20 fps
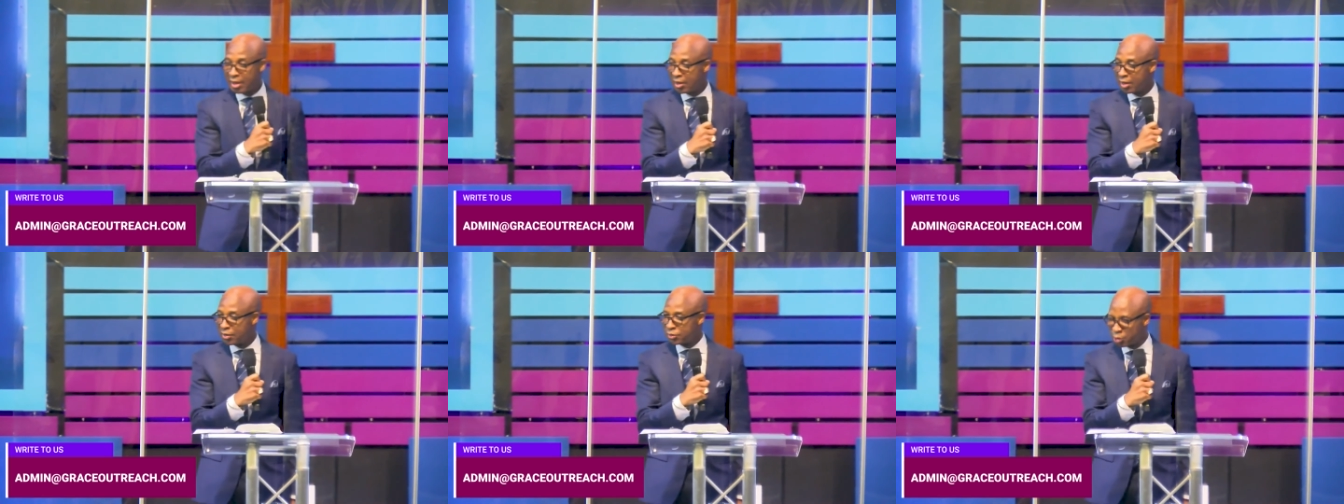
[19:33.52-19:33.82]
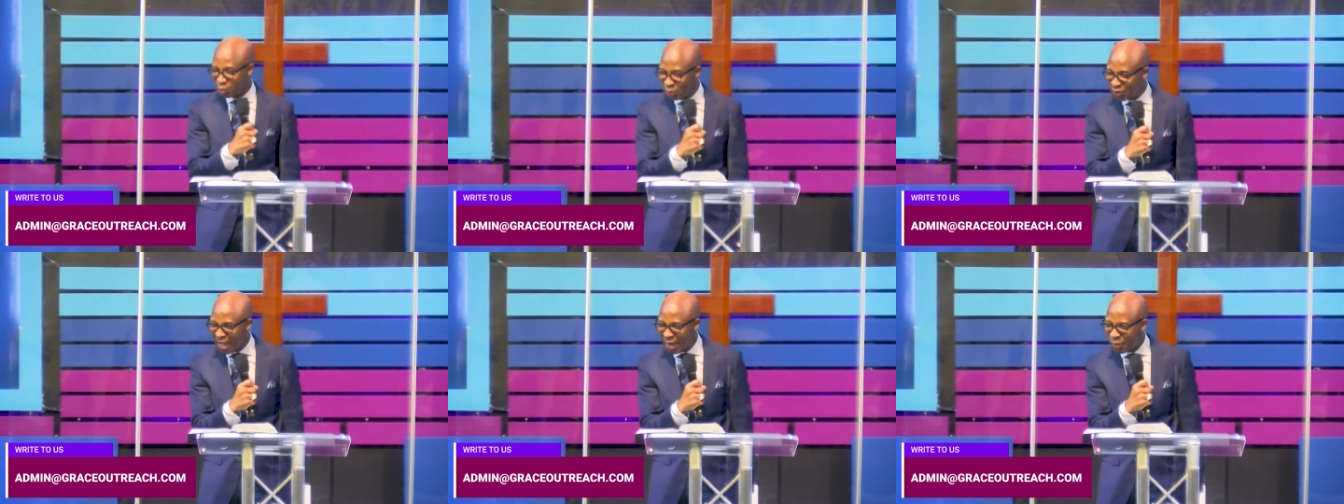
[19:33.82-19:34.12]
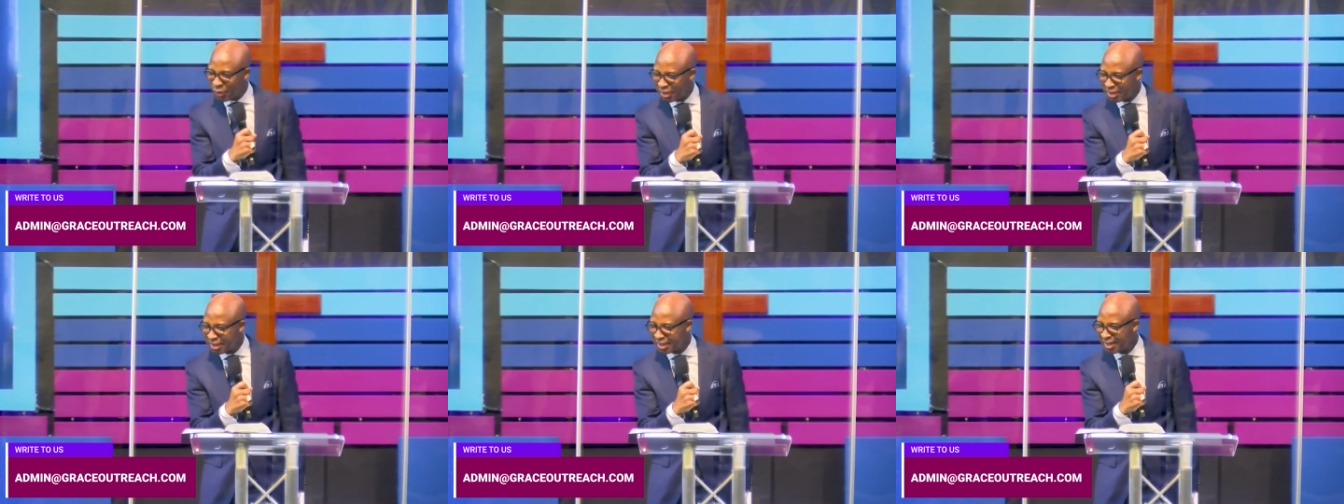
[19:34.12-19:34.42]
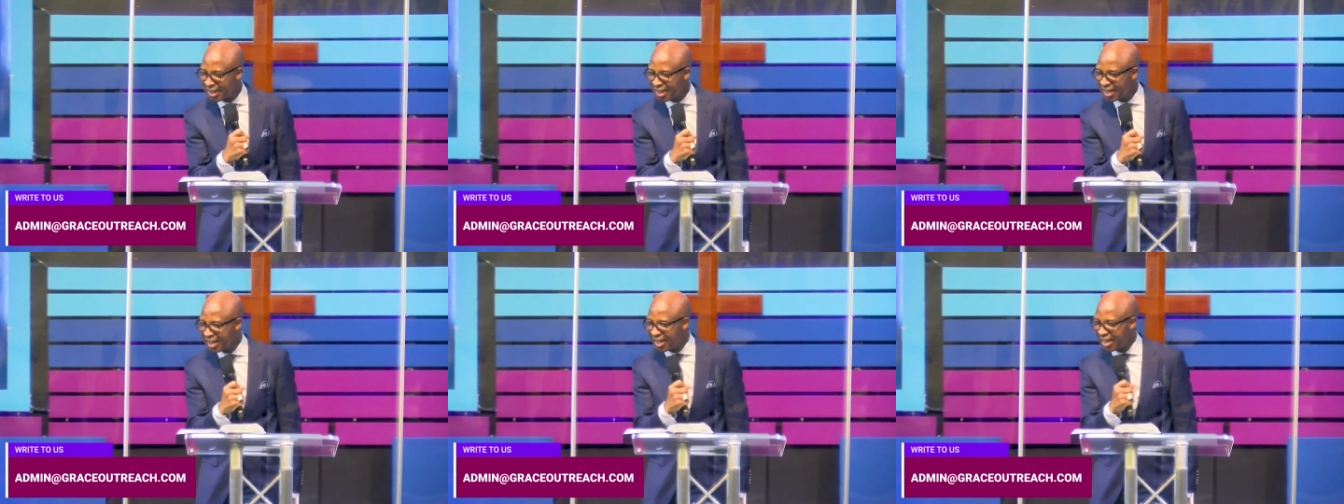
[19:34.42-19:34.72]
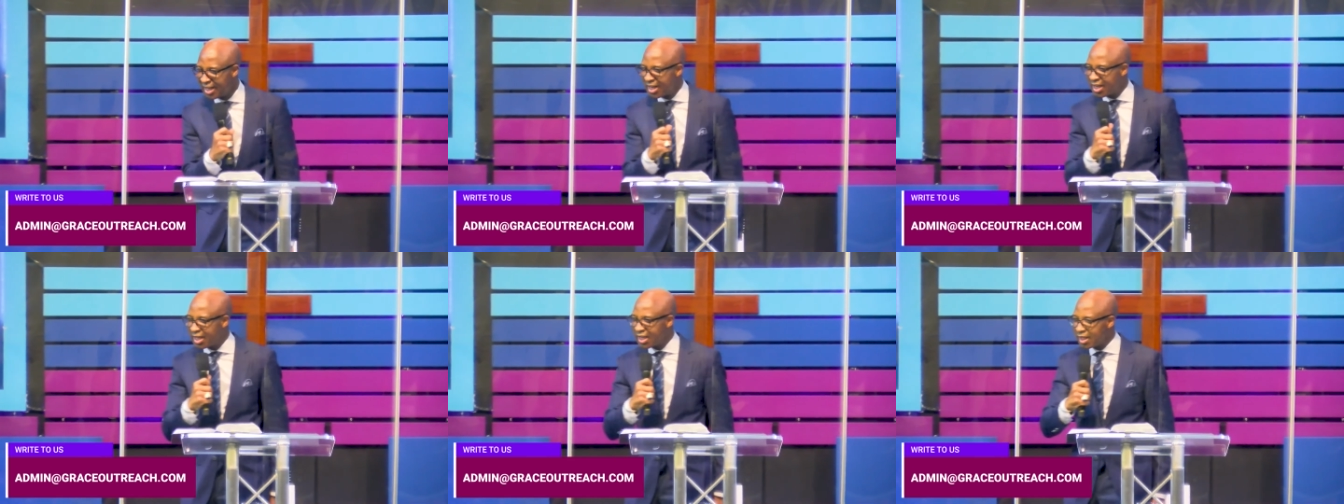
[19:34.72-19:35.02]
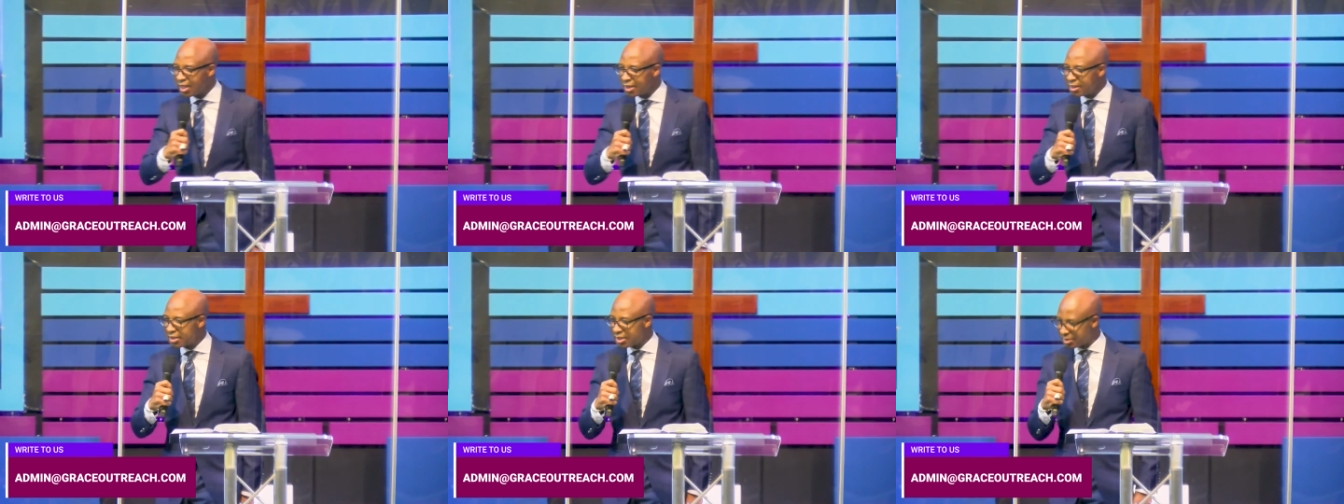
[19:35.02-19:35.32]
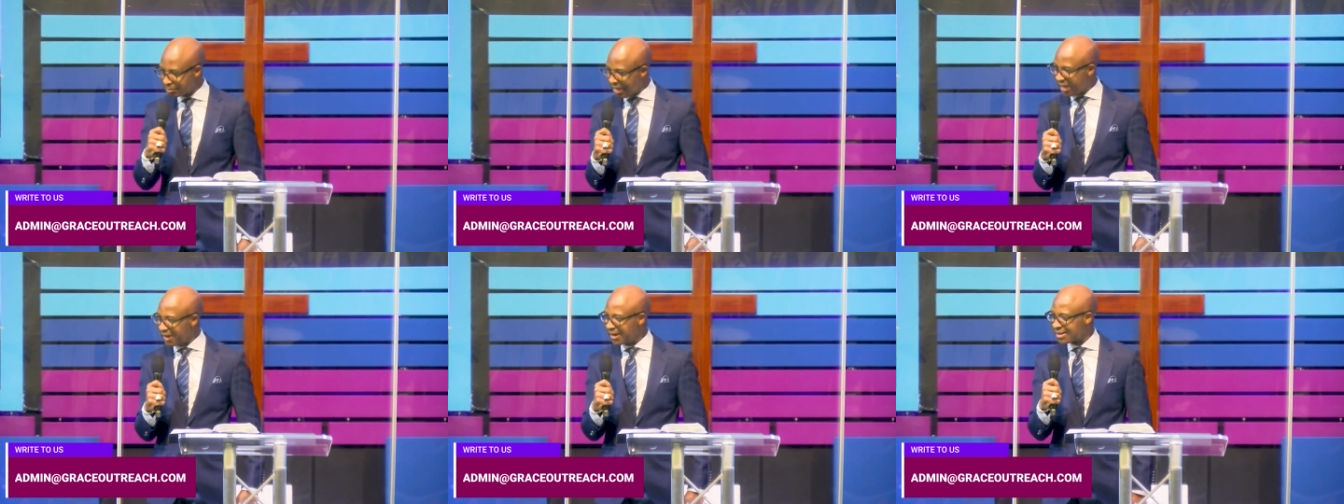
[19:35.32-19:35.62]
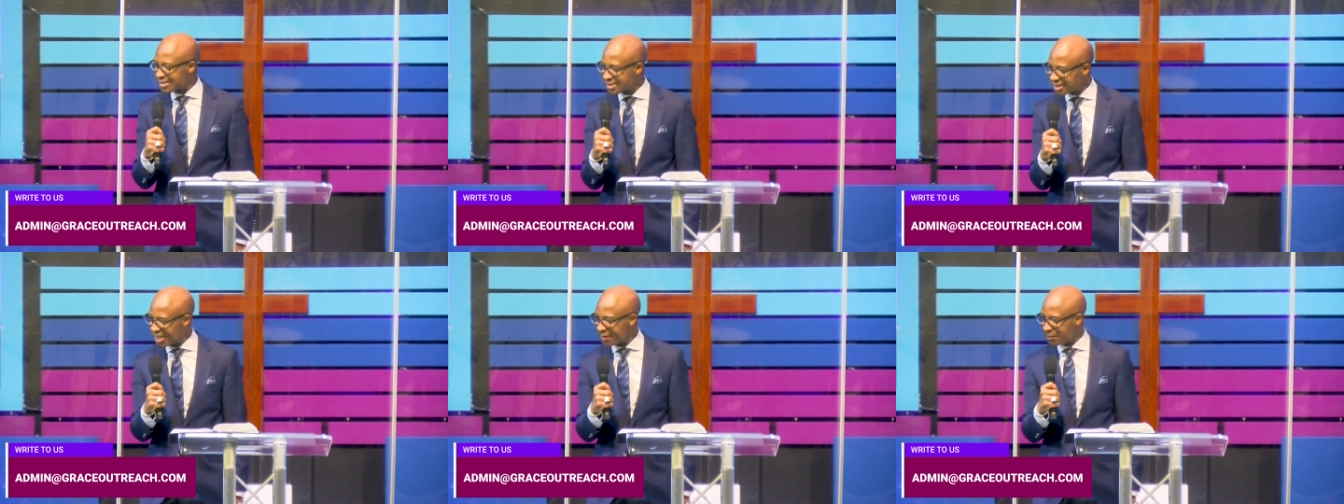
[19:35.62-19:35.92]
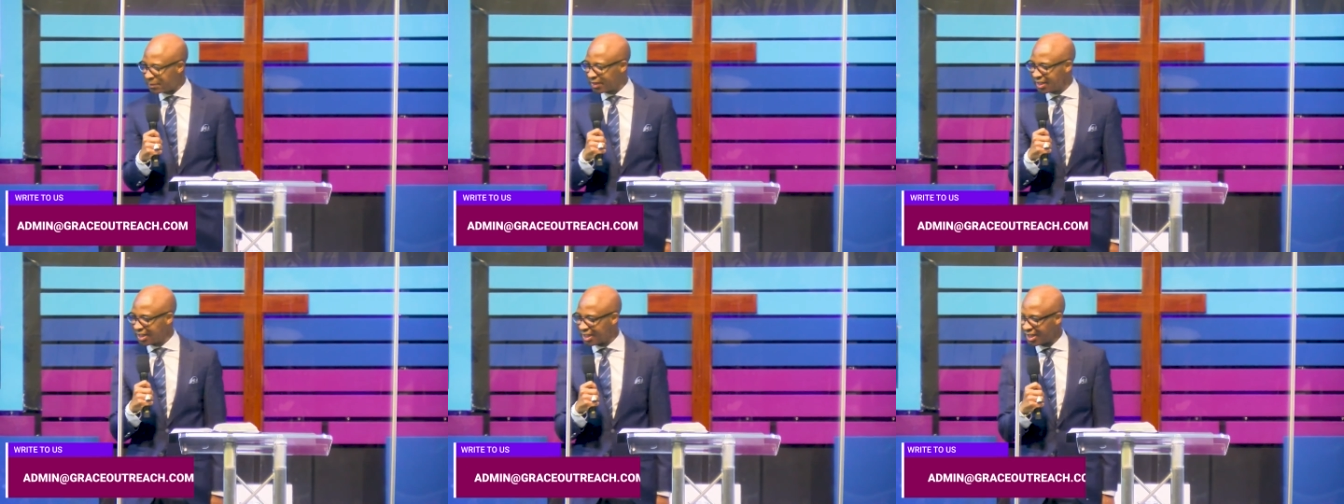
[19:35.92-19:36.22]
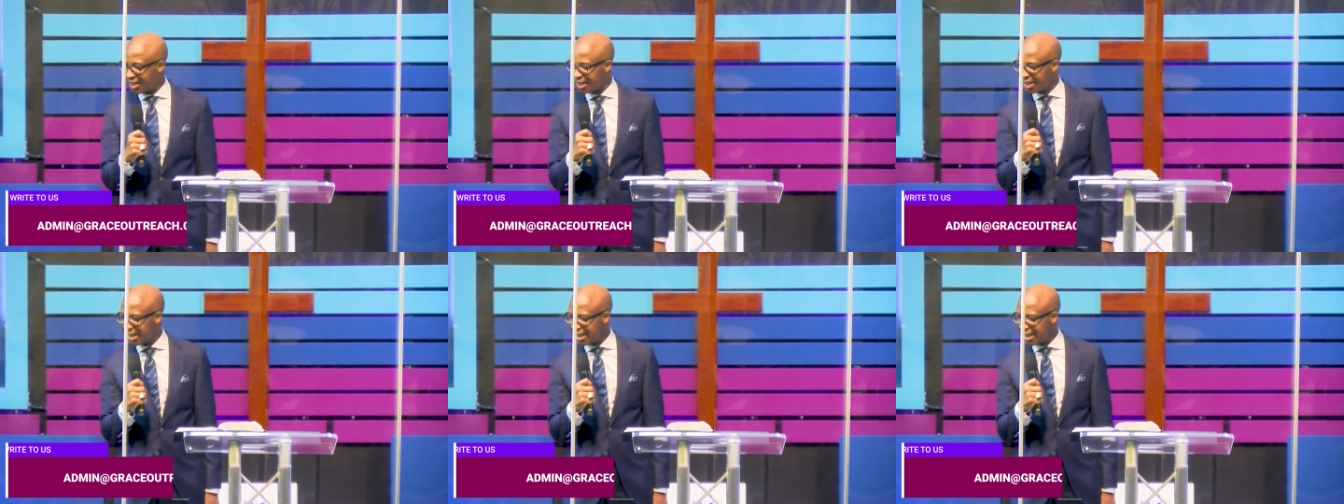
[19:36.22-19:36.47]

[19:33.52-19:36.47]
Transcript: Did you get it? The man is sleeping.